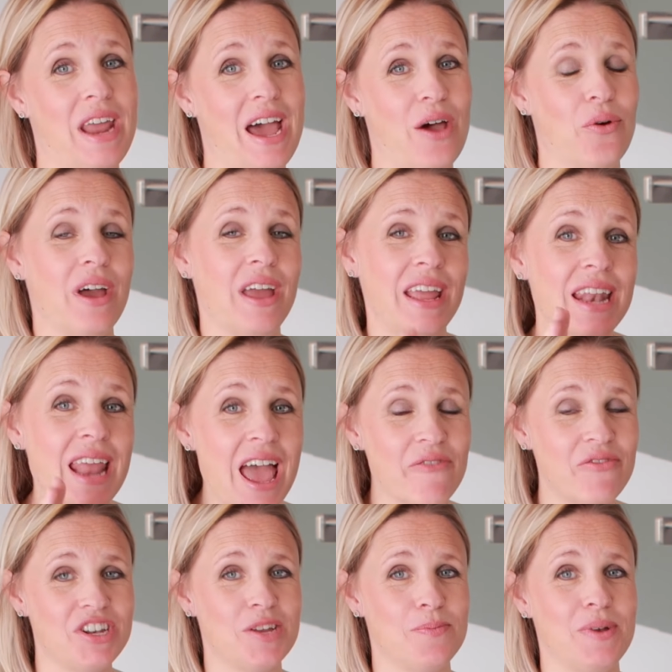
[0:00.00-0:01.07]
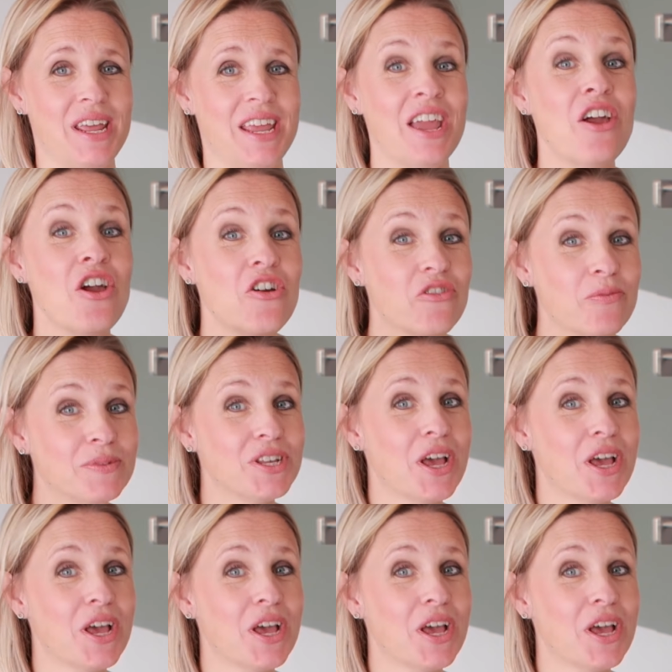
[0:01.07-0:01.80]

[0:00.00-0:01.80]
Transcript: Now, inevitably, from